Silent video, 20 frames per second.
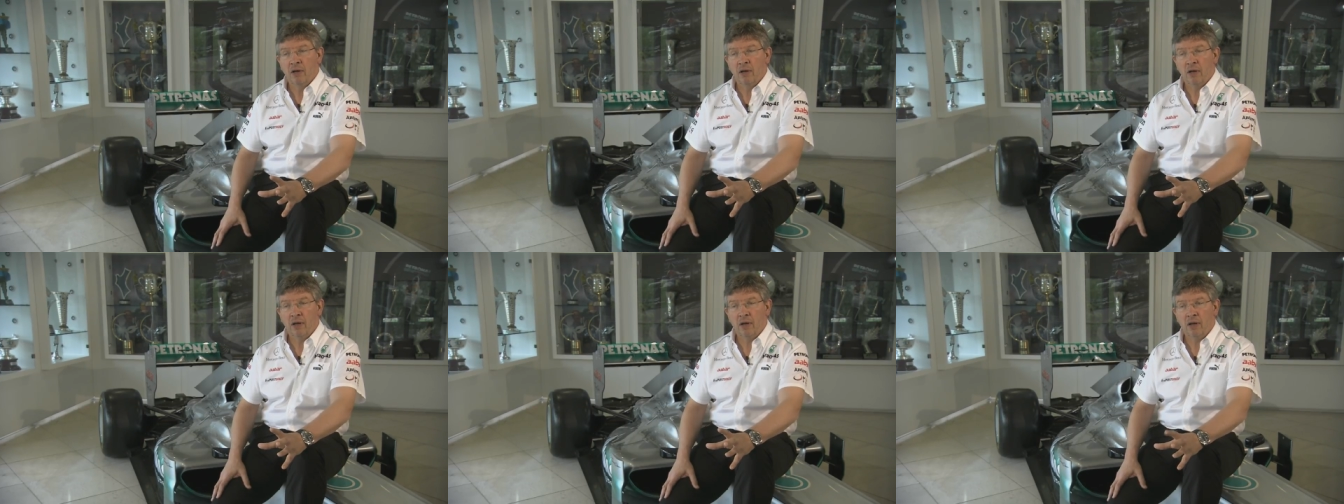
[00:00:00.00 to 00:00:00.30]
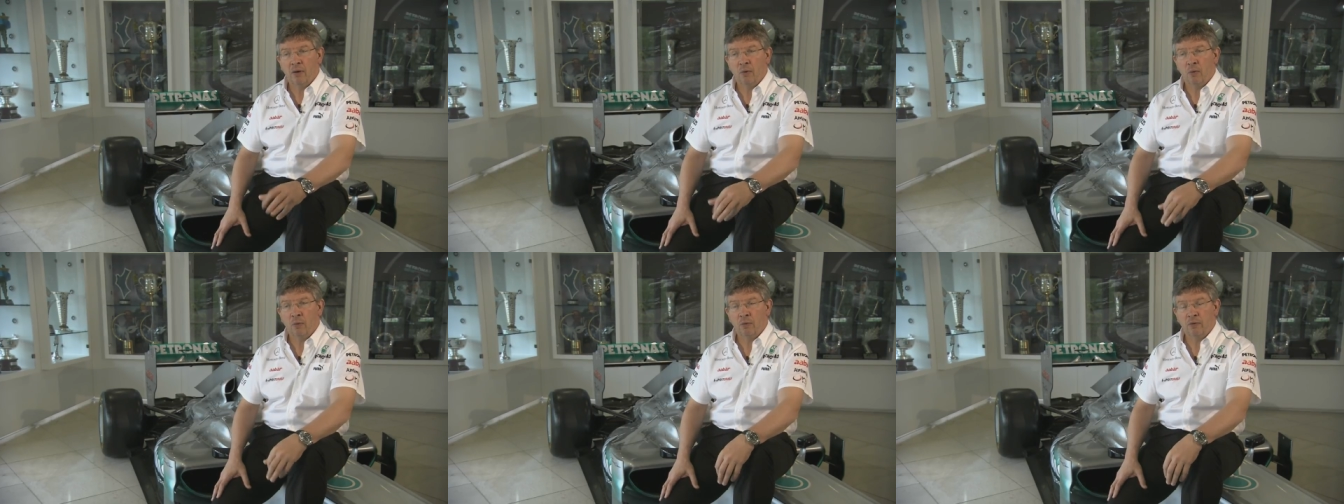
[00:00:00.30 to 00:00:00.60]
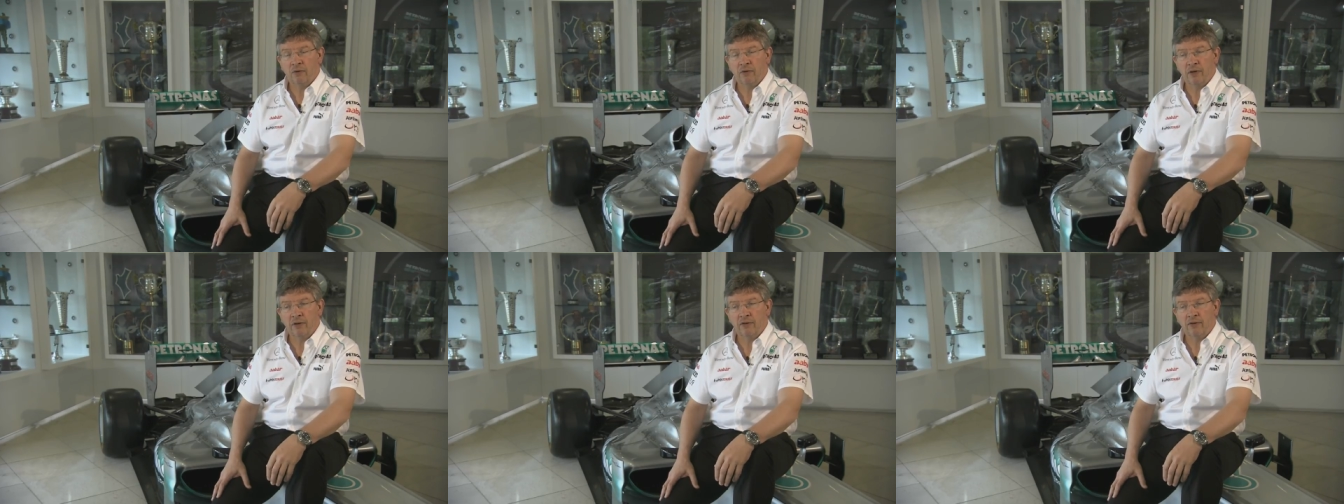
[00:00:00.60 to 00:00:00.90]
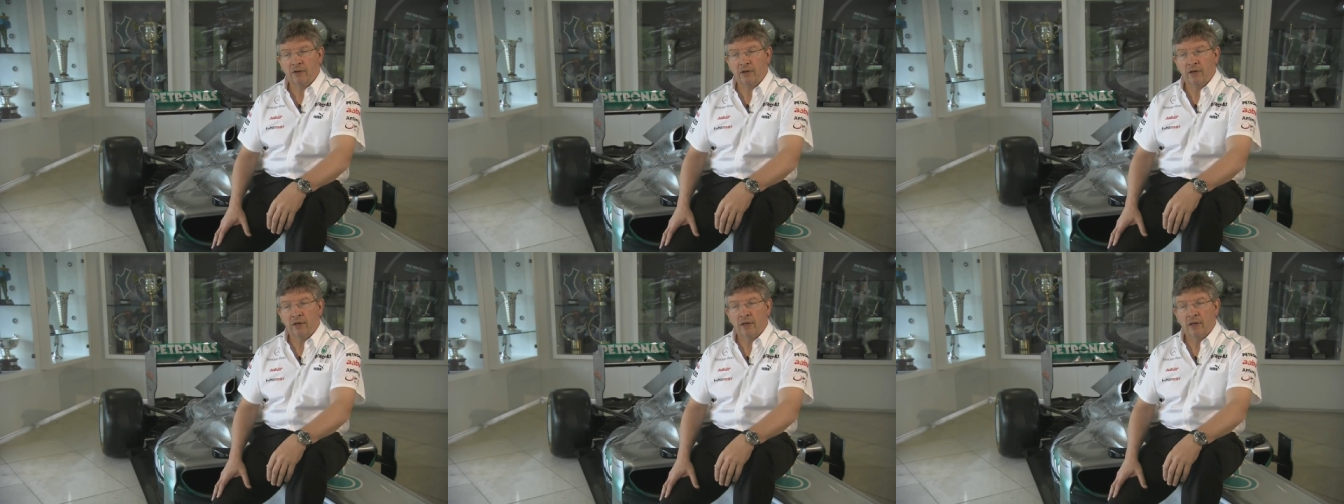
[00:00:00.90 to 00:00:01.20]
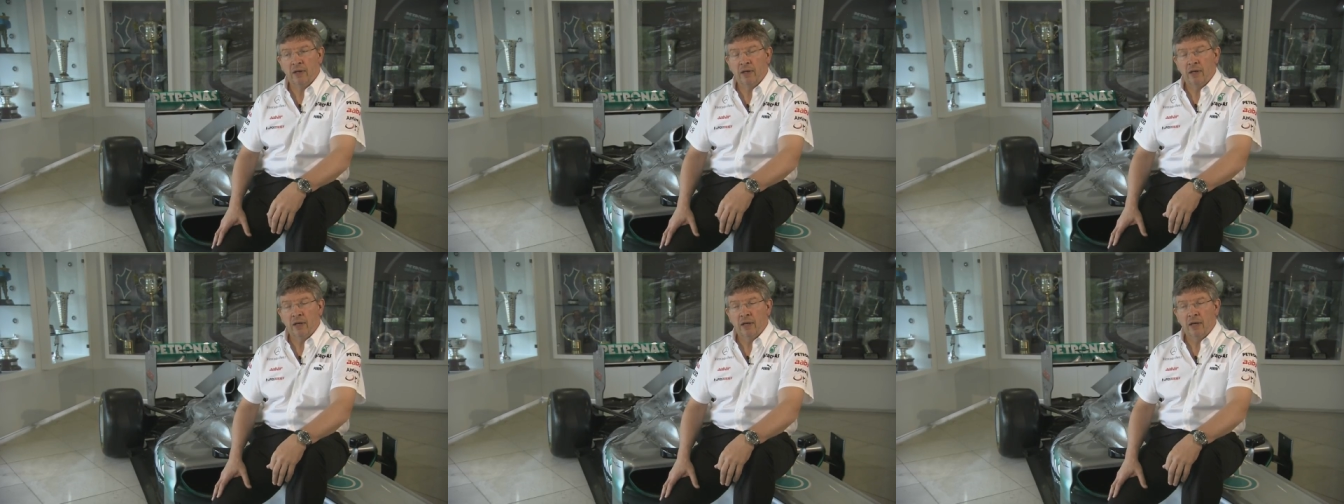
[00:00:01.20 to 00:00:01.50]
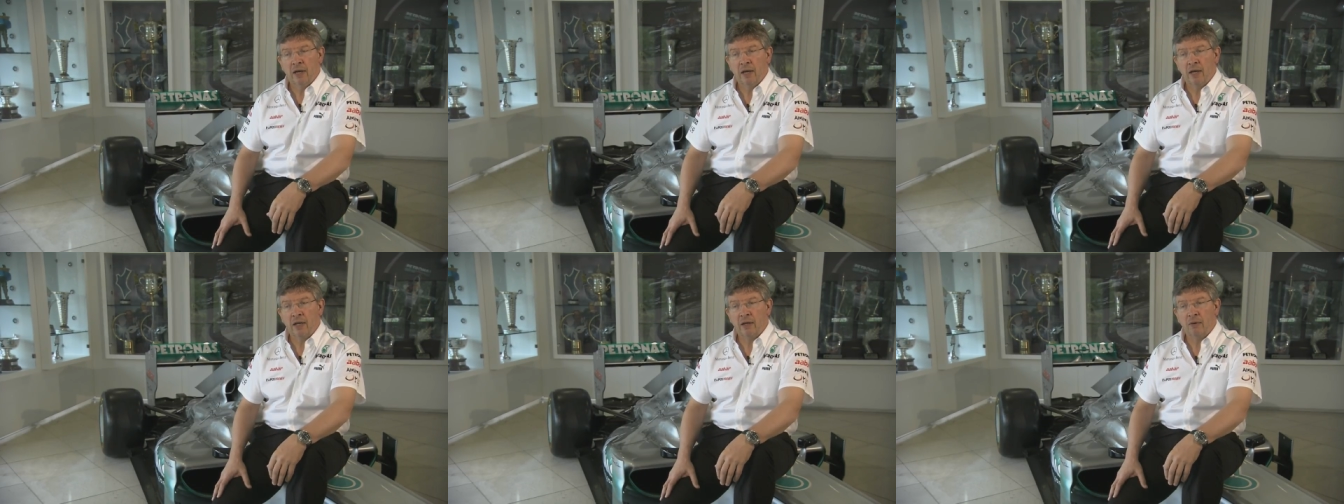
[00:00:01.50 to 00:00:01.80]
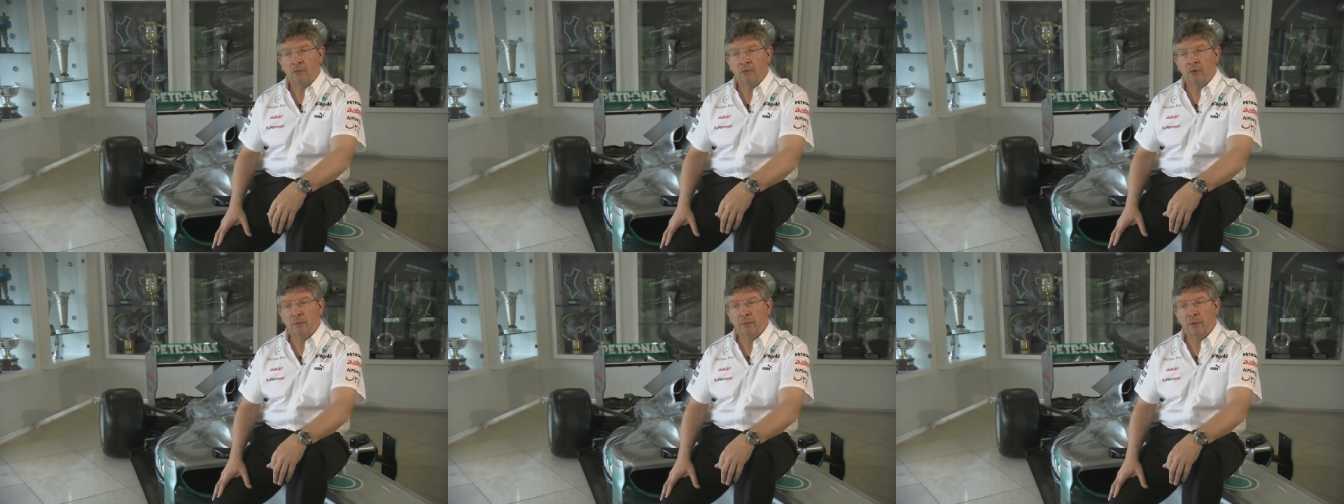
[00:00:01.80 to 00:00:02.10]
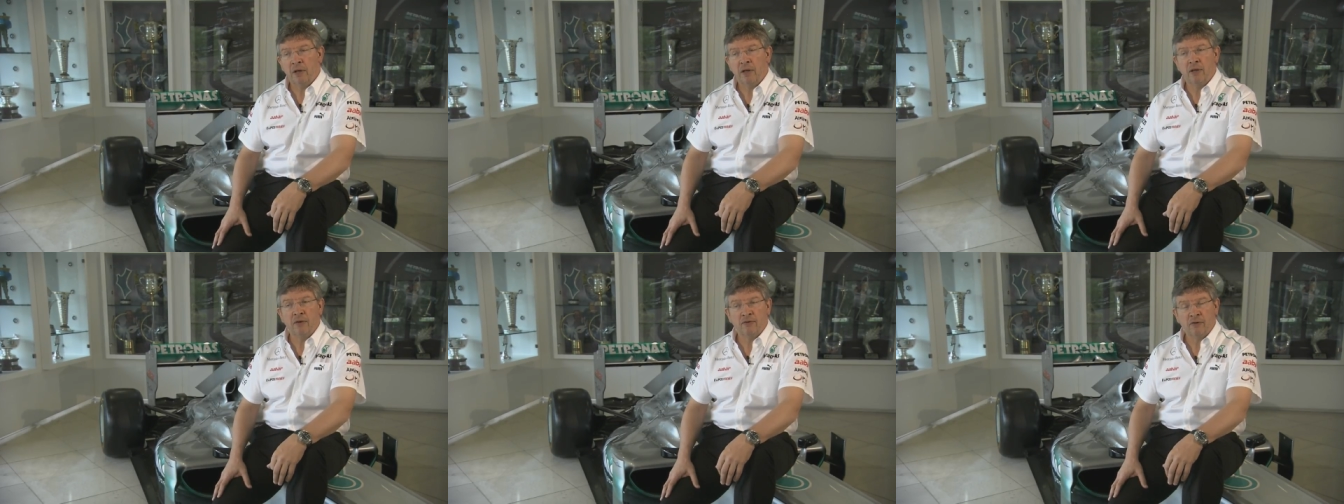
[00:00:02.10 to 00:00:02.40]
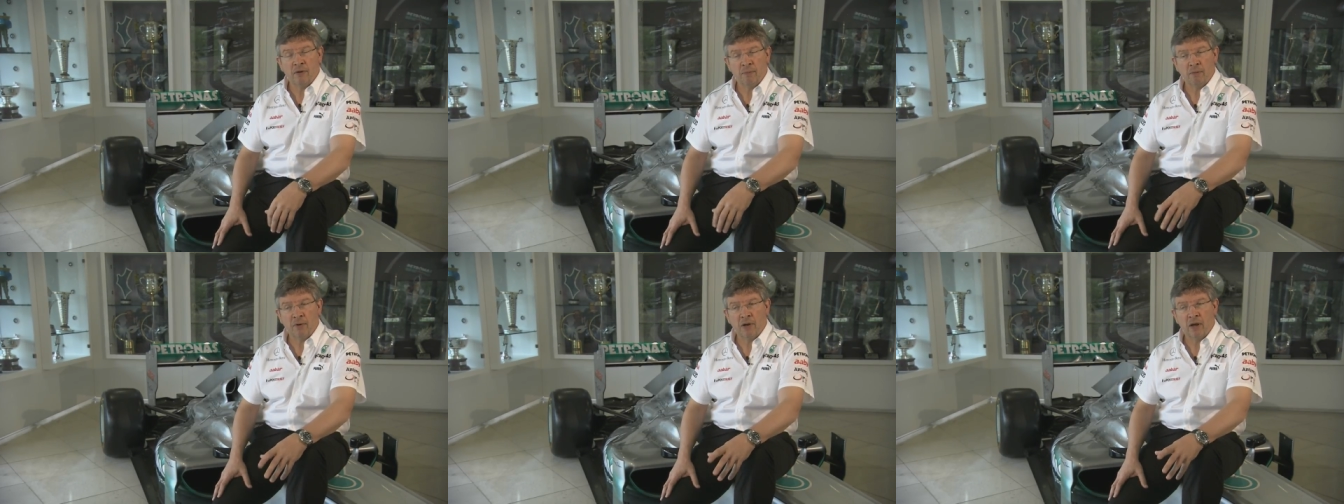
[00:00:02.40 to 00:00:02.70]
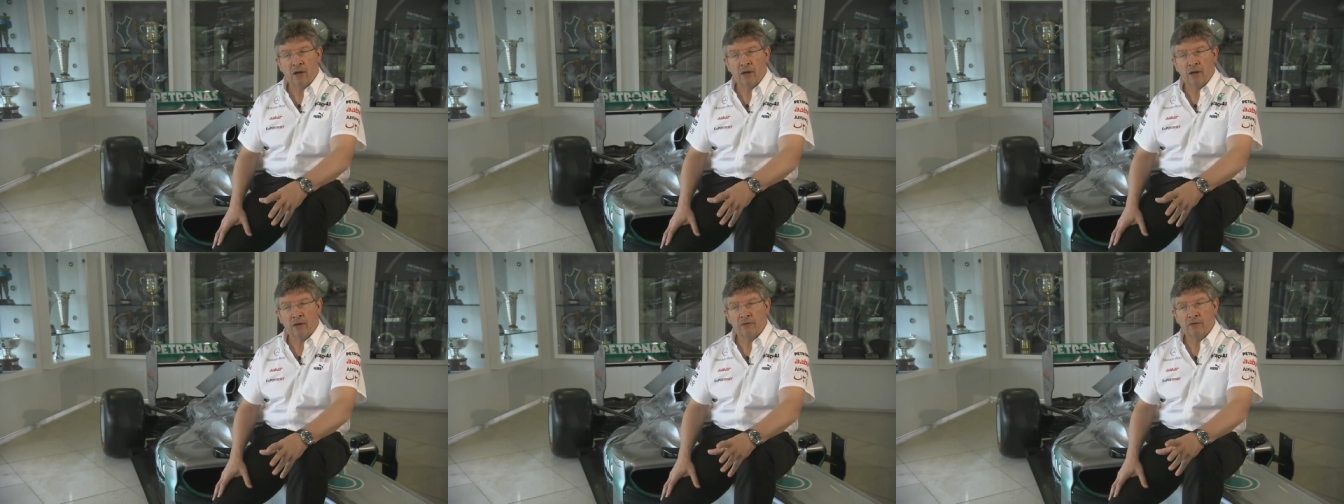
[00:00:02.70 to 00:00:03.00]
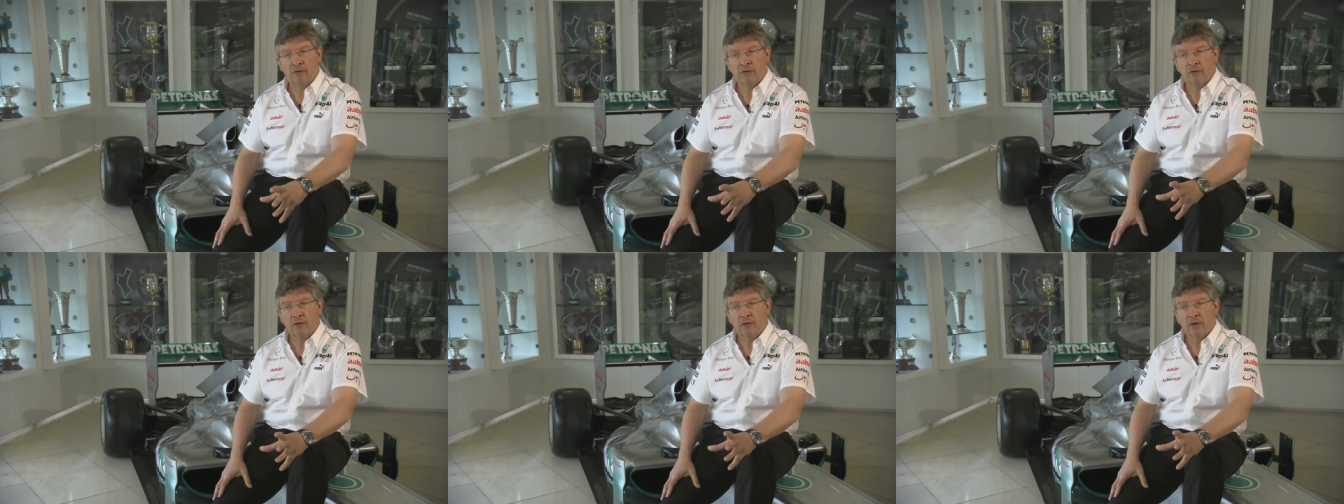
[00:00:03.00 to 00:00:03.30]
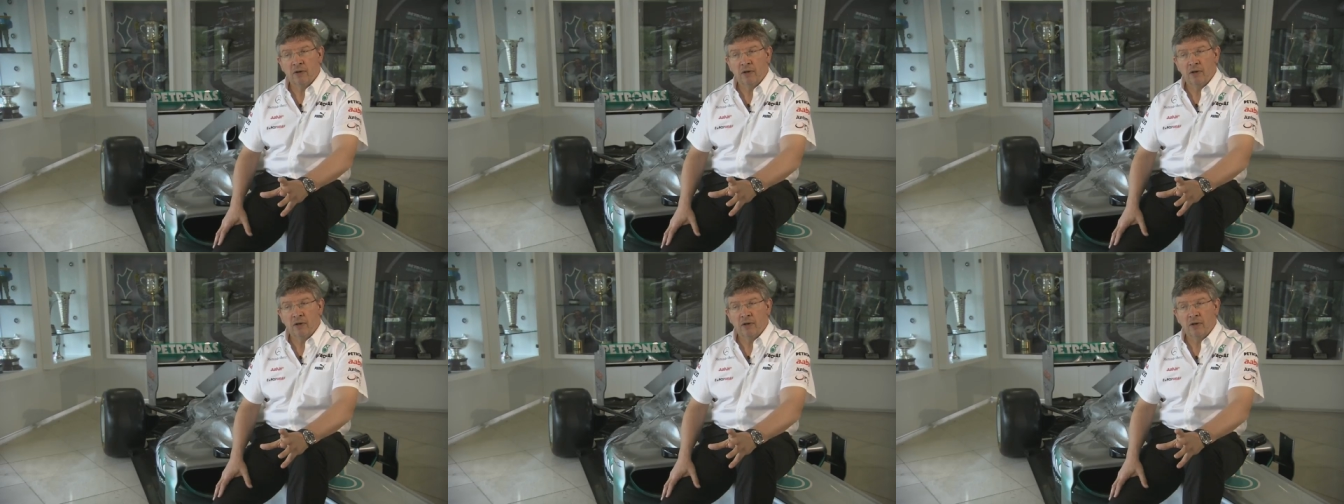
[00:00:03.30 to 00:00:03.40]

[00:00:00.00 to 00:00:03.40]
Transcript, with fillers: uh, always easy. And it would appear that some cars